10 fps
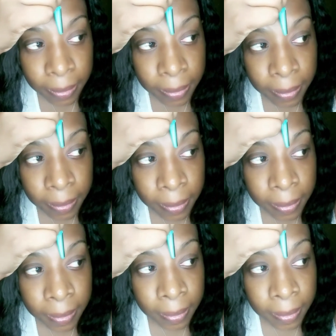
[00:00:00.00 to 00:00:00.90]

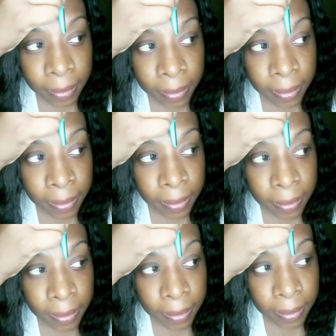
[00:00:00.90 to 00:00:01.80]

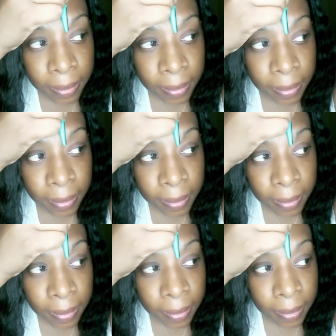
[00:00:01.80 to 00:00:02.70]

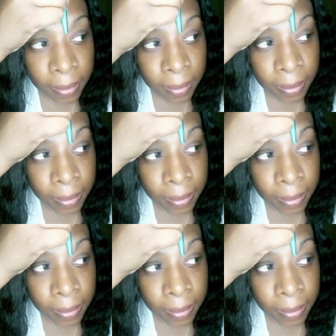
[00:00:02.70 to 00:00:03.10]
Nobody speaks.